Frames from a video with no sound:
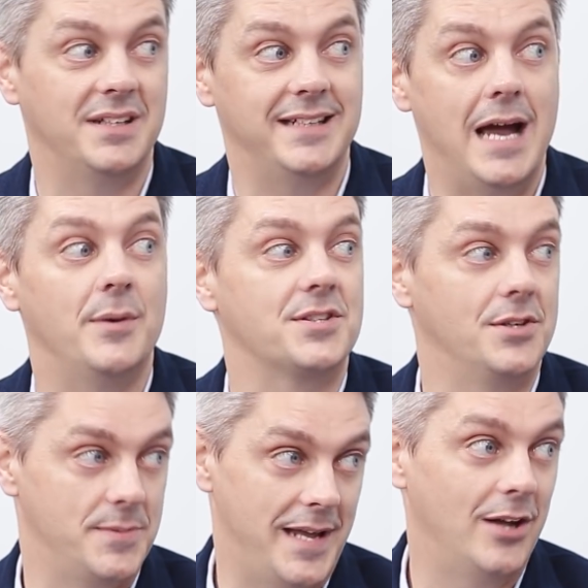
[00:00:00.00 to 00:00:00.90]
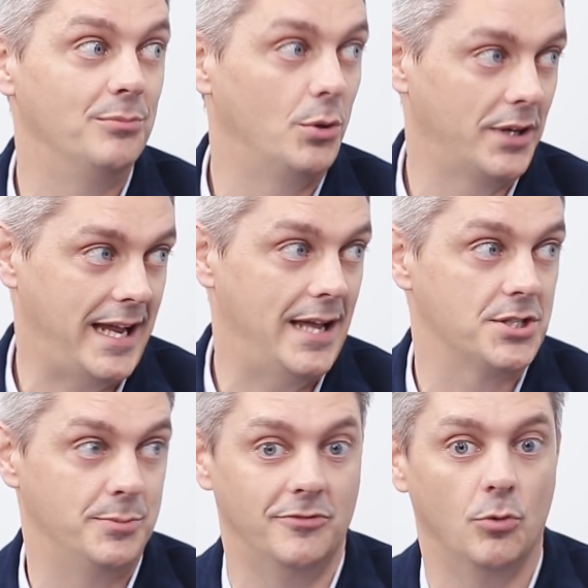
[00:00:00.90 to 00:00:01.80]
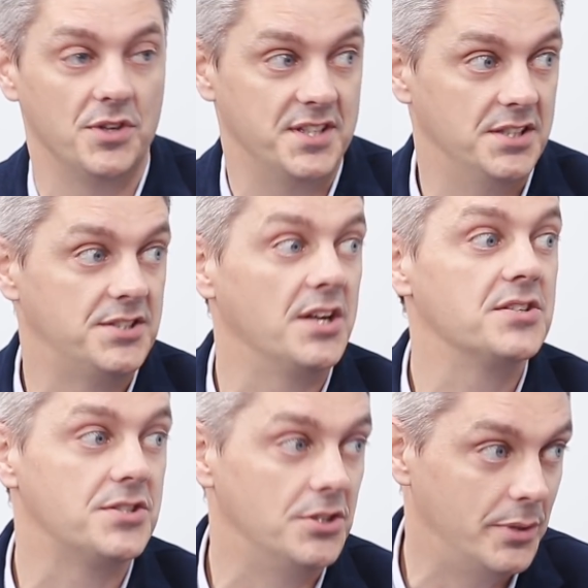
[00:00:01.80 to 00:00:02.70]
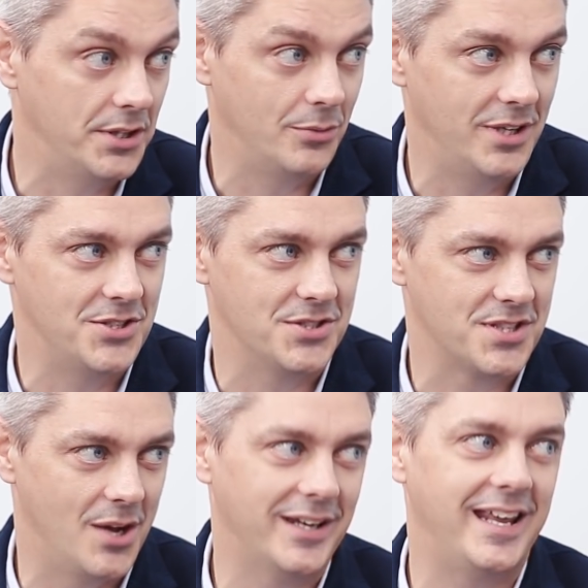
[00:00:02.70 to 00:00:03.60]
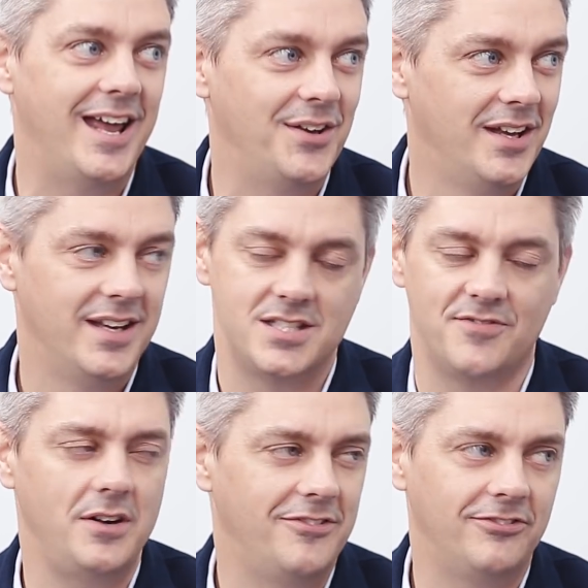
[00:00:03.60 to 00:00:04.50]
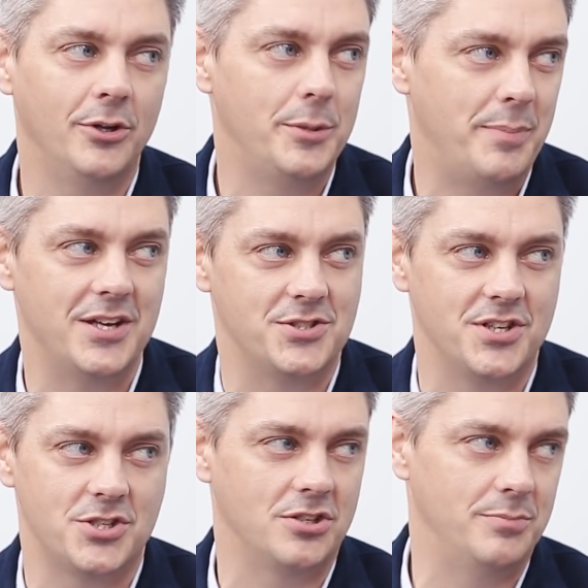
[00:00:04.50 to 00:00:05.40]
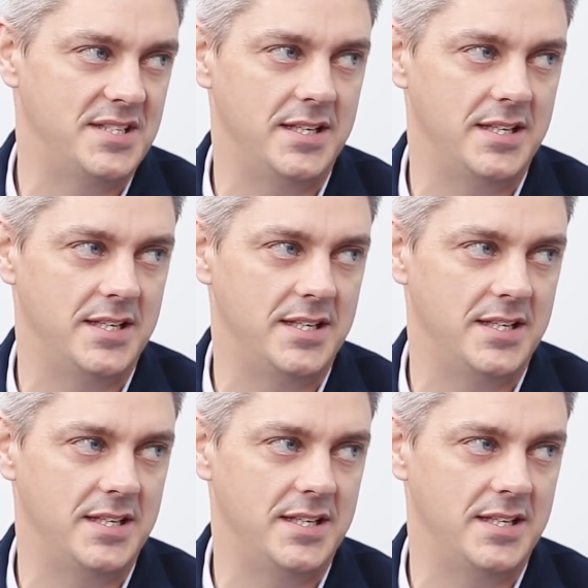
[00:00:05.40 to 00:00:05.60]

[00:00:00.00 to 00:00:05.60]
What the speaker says: but now it's going to be held more accountable for what it does do in the region. So again, it's a very fluid picture. This shouldn't be